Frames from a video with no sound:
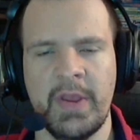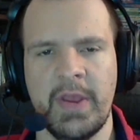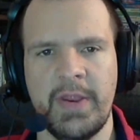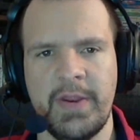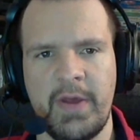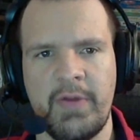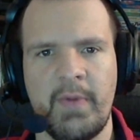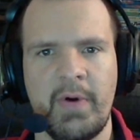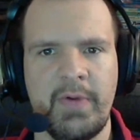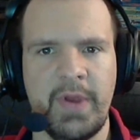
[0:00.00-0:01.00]
And then the
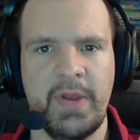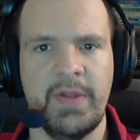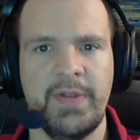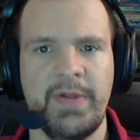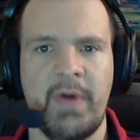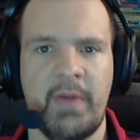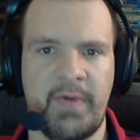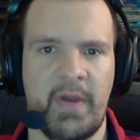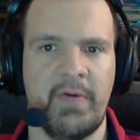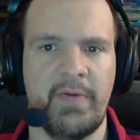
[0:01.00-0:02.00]
other mode is you have
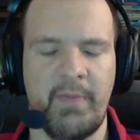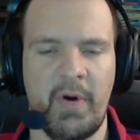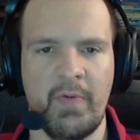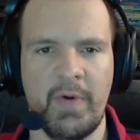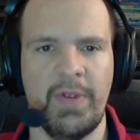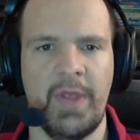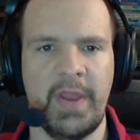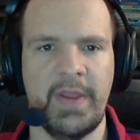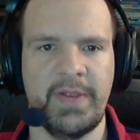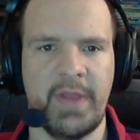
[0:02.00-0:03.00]
challenge mode, where
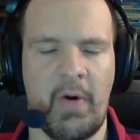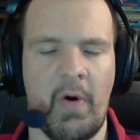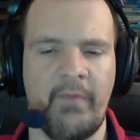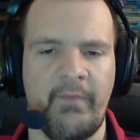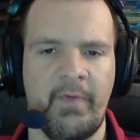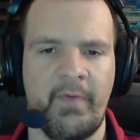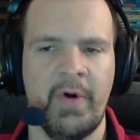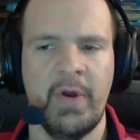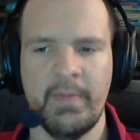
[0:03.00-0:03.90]
they offer